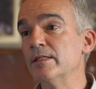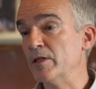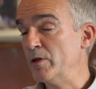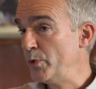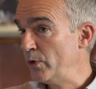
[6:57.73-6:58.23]

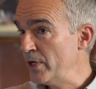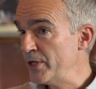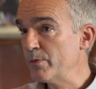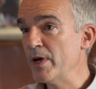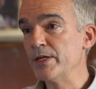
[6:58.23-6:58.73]
The Nepal
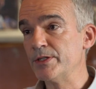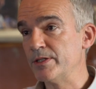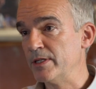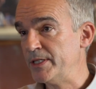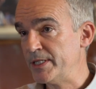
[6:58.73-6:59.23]
earthquakes,
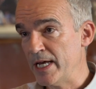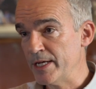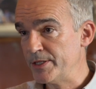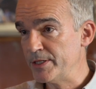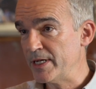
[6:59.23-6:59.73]
the
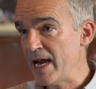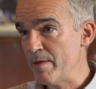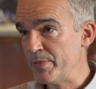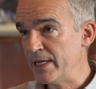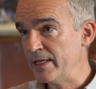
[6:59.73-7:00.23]
disasters that are
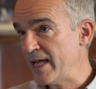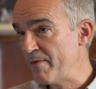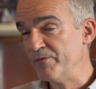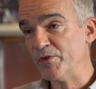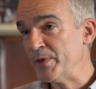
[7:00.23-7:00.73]
happening,
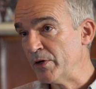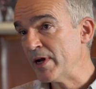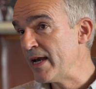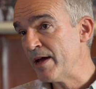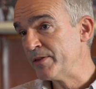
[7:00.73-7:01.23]
heaven forbid
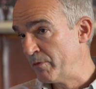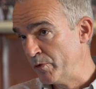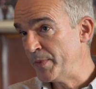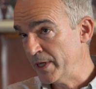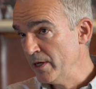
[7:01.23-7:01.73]
right now, there
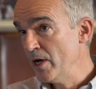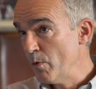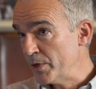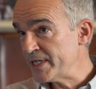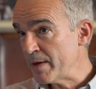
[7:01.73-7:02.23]
will be
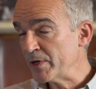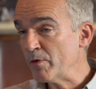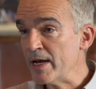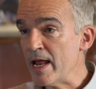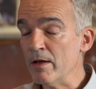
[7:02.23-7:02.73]
ones happening
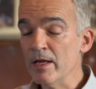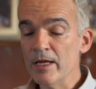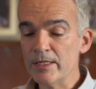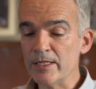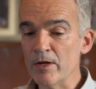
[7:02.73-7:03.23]
right now.
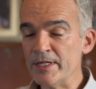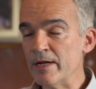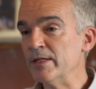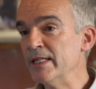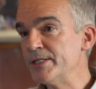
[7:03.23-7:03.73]
Slow
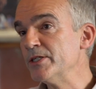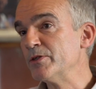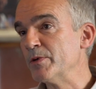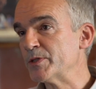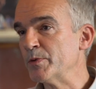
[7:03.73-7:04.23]
down and listen
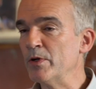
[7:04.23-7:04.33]
to us.